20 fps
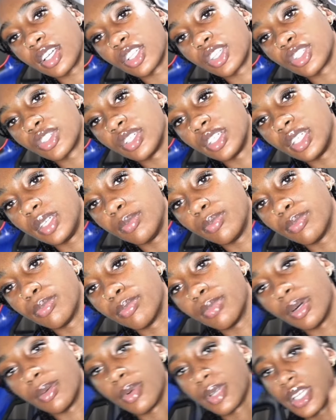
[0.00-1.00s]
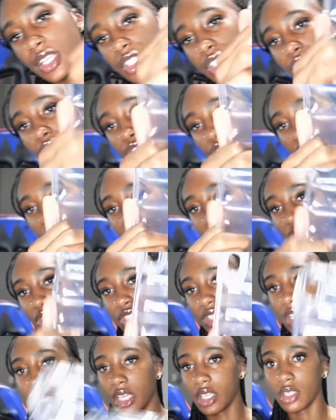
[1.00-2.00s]
a 3D bubble case. You can just push
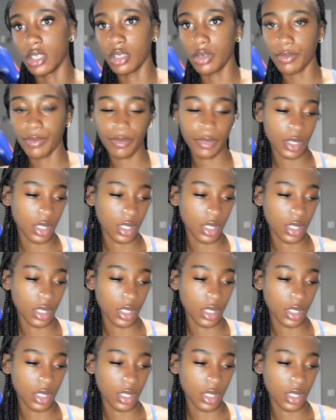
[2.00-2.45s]
that in.